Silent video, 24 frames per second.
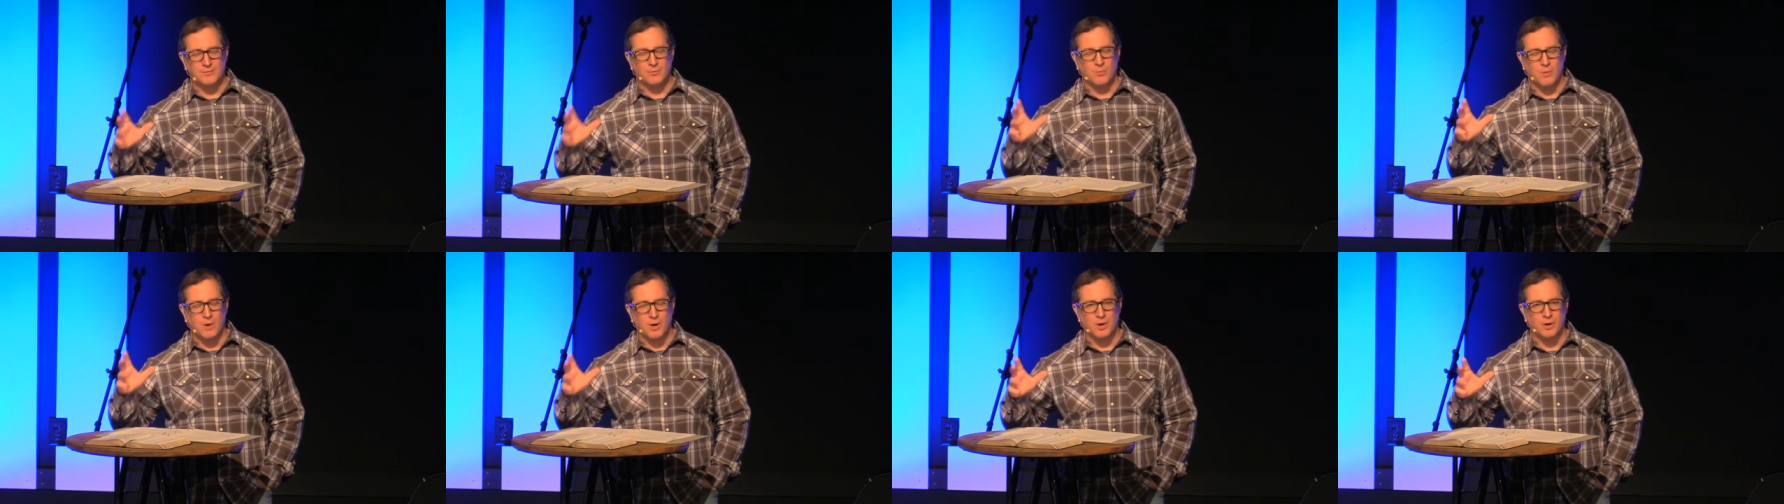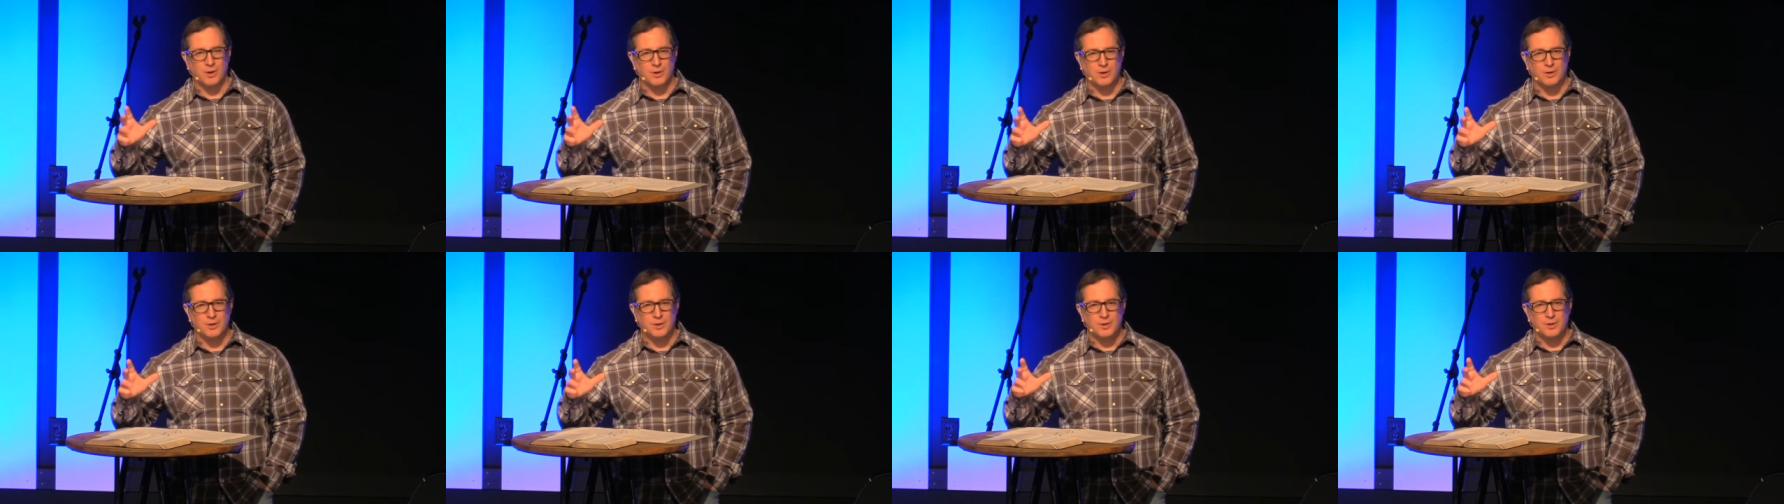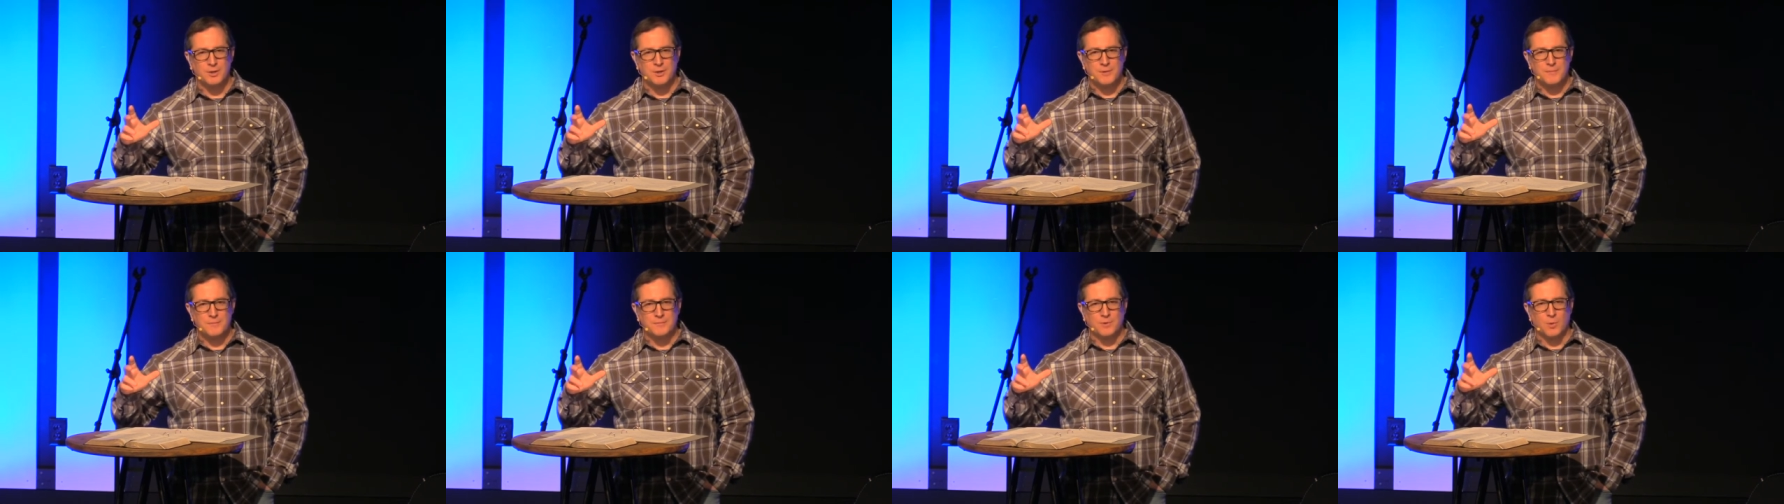the word.
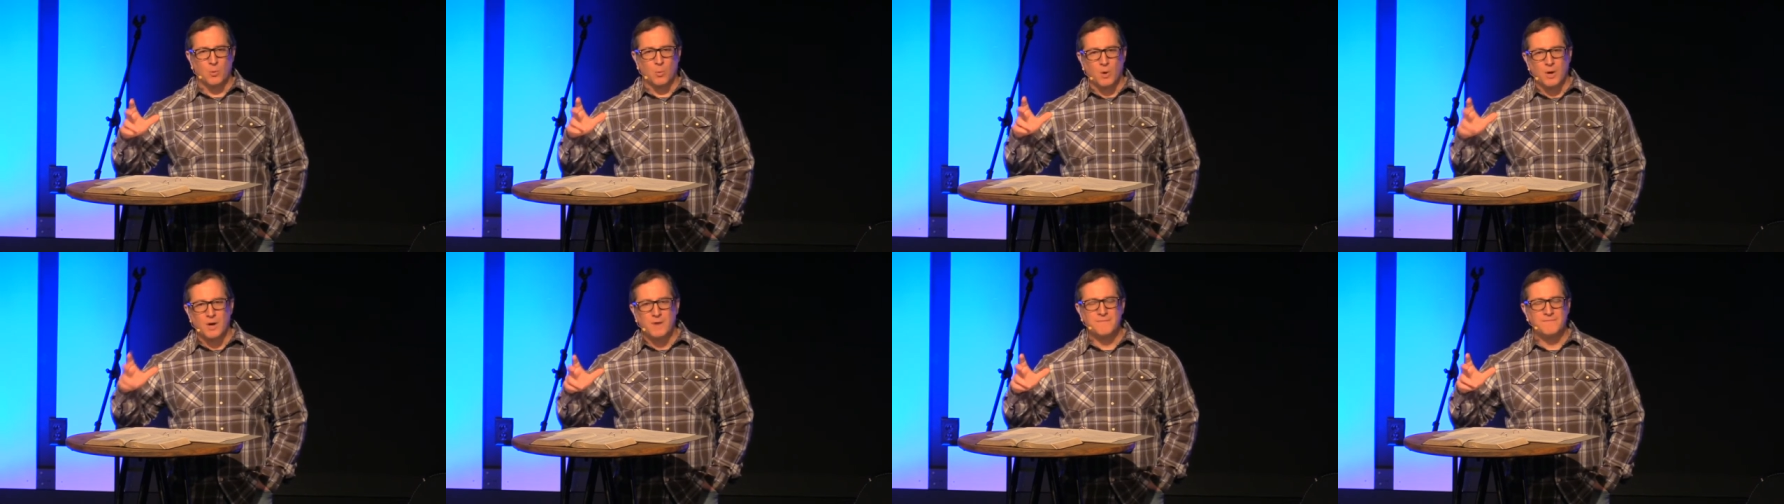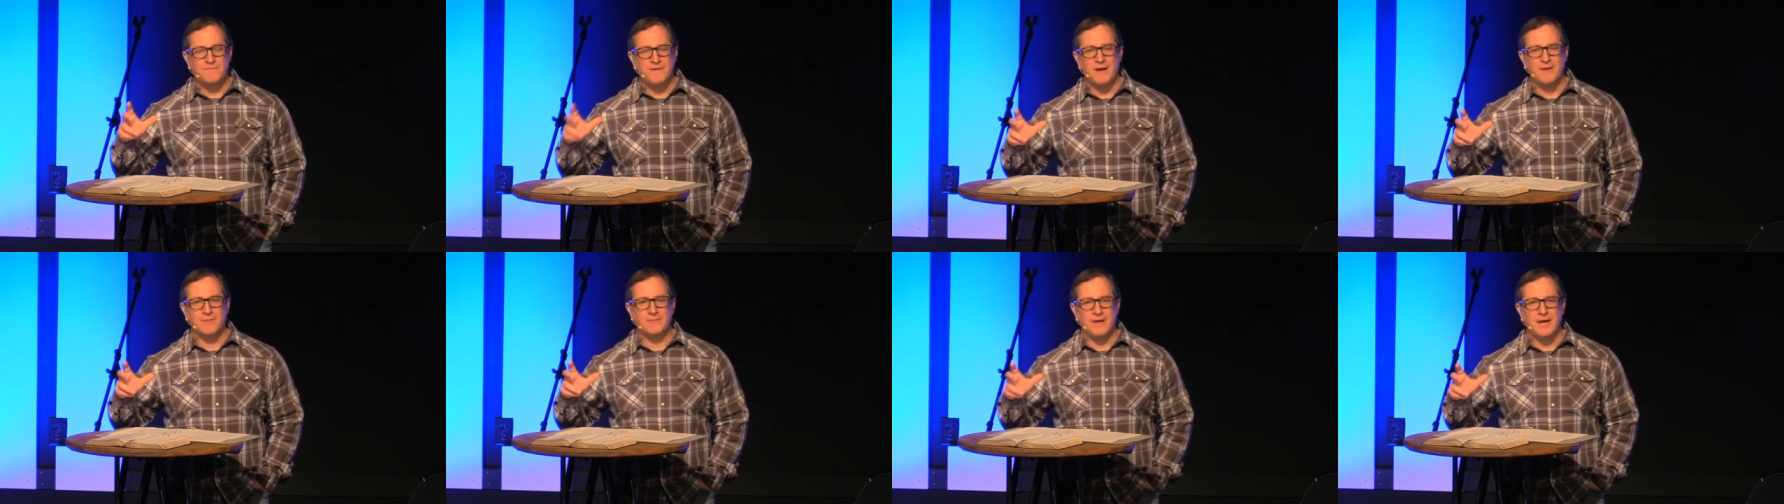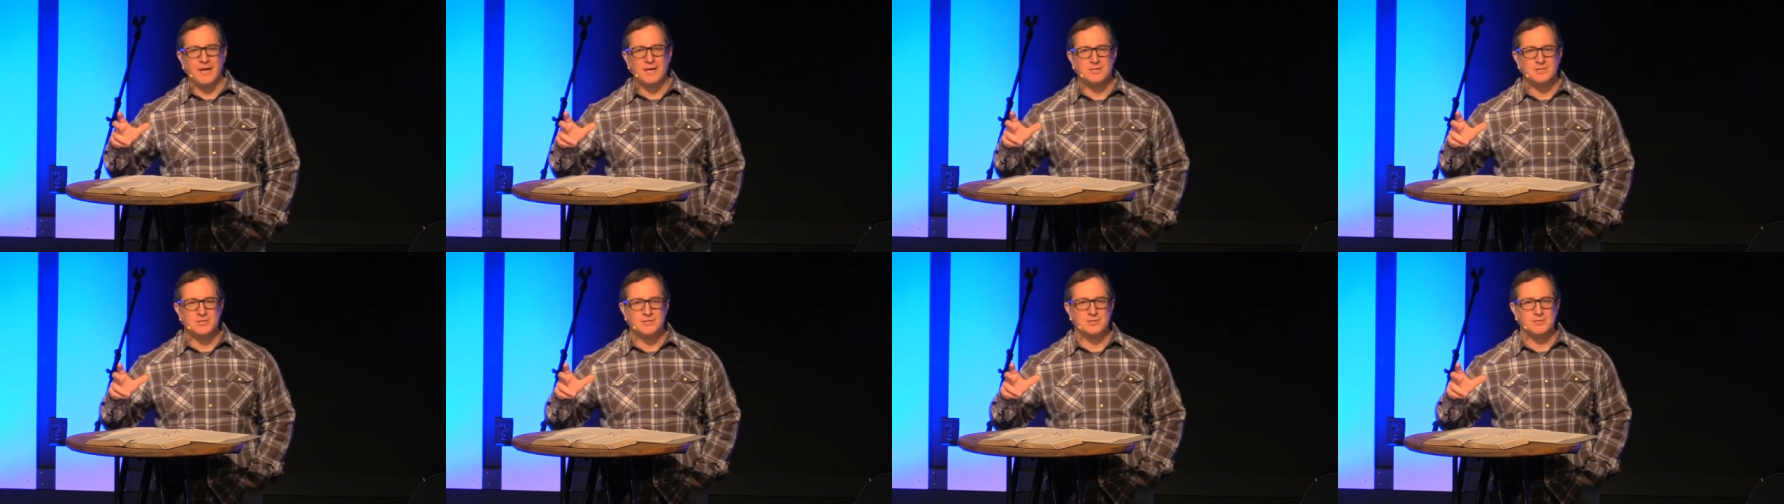The word
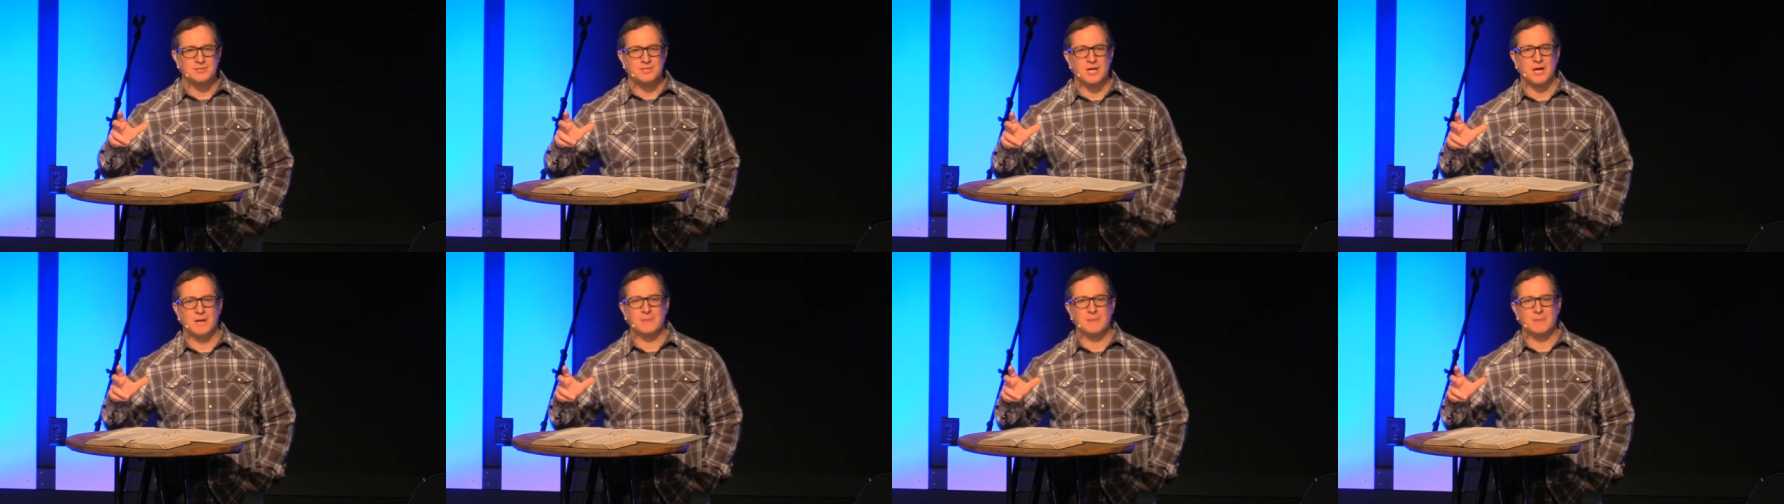foundations